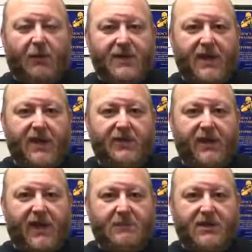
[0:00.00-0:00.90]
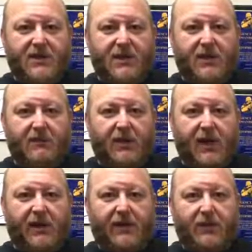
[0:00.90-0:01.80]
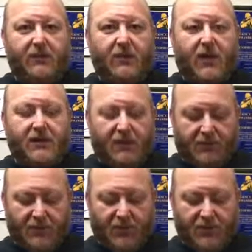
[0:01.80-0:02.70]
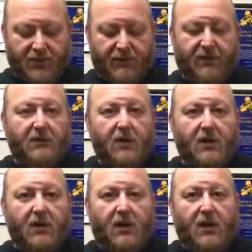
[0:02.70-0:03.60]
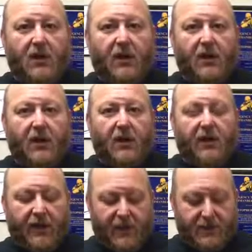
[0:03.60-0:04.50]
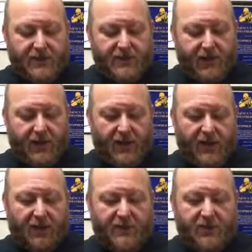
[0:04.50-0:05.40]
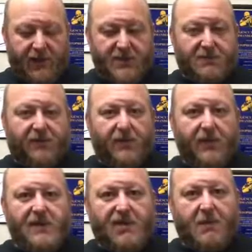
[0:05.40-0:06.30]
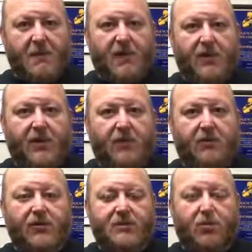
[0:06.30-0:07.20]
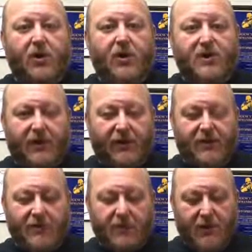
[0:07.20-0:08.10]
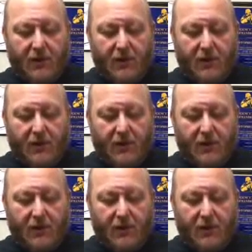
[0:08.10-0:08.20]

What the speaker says: It wasn't actually the M16A2 type lower receiver. And then comes the just before the assault weapon ban with the Colt Sporter series.